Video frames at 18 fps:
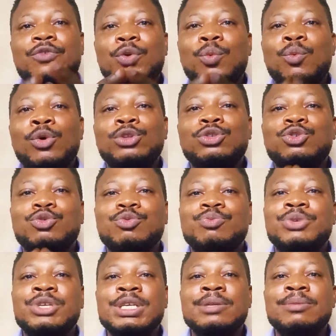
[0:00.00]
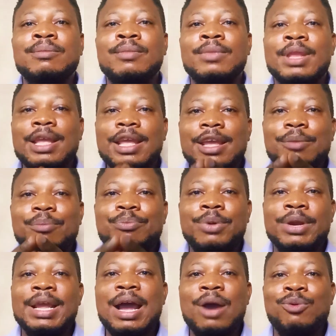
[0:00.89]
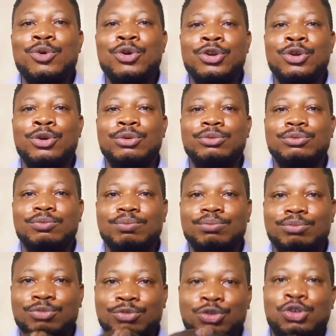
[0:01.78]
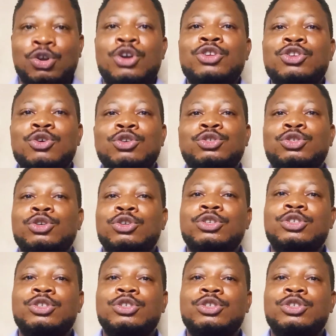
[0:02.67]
If you want to be a prayer warrior, join your